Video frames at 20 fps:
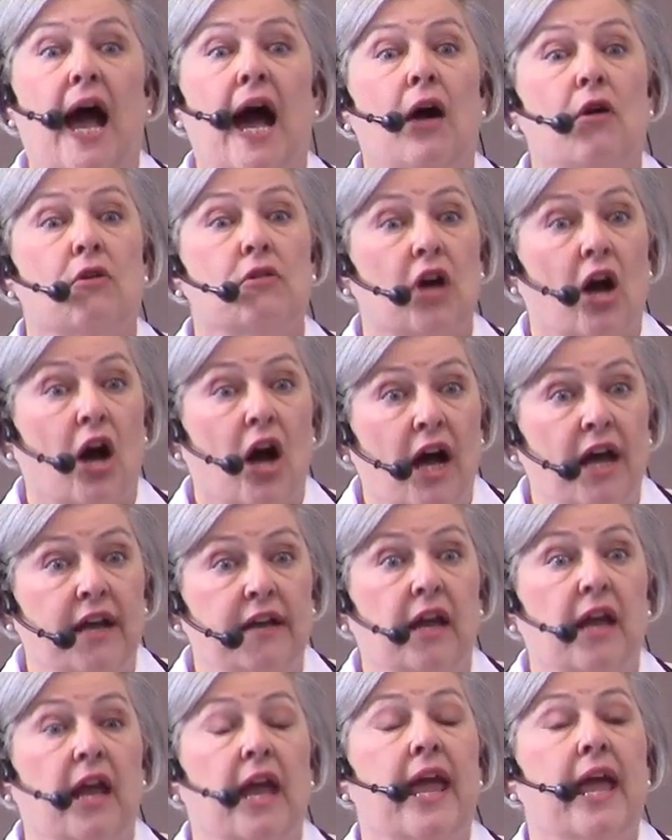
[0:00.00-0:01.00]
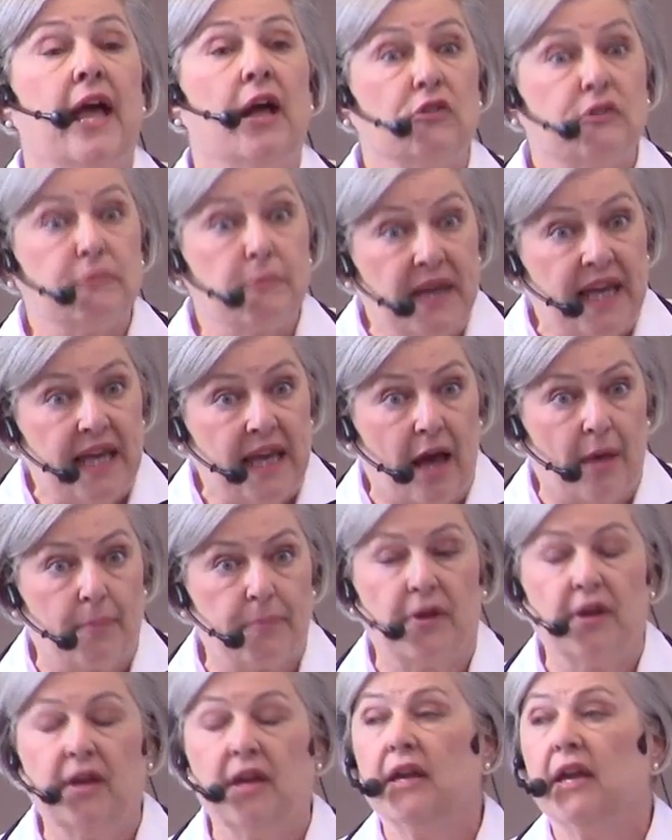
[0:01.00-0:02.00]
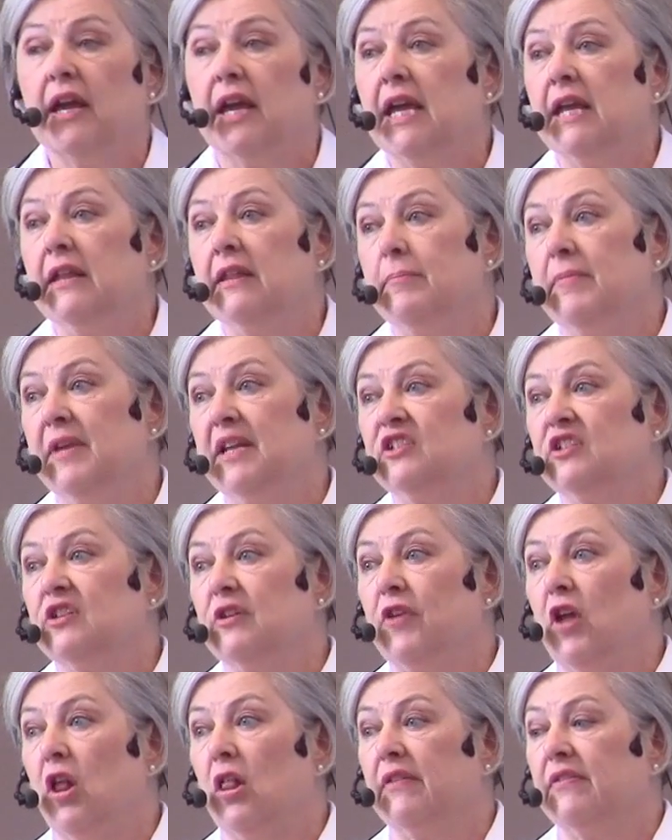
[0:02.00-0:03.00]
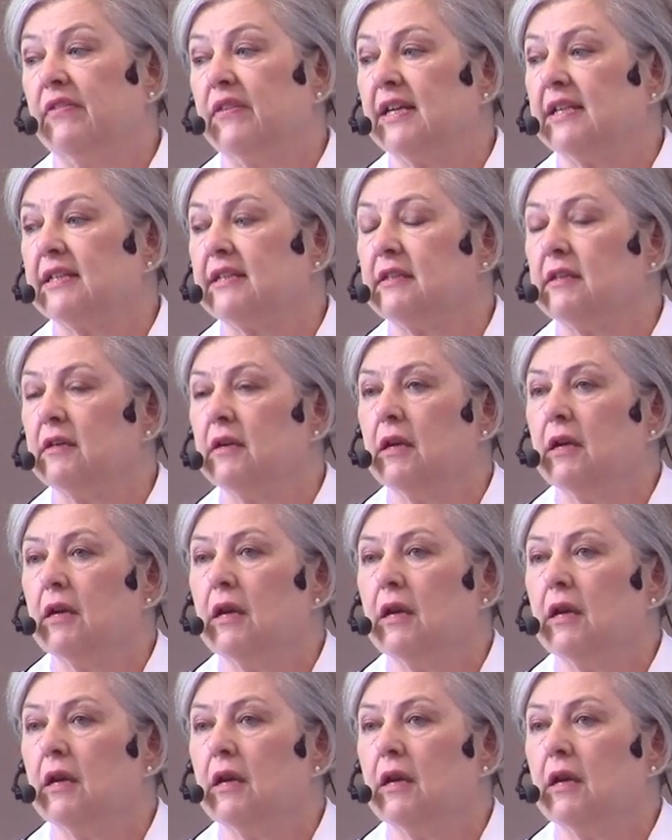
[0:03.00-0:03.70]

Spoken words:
how God held me up in the midst of all of this.